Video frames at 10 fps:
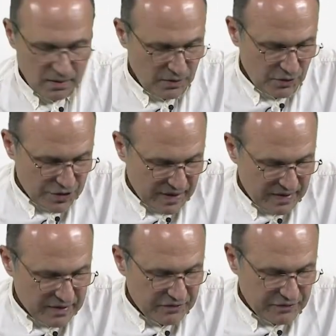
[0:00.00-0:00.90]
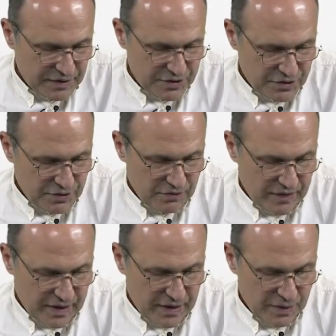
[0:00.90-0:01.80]
Using the definition of
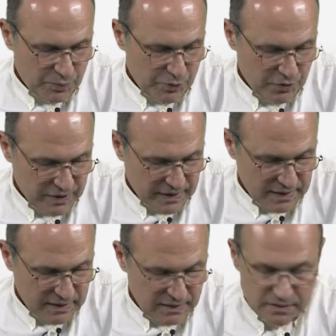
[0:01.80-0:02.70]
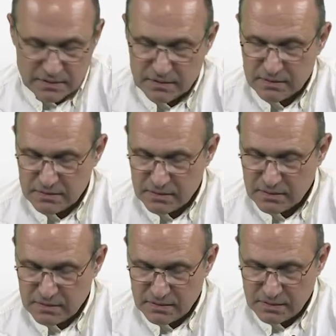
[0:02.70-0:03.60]
the inner product
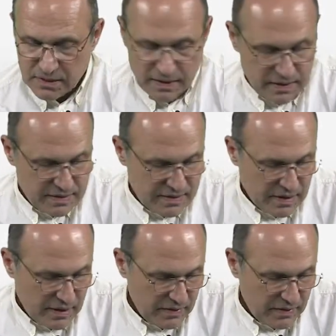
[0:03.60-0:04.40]
as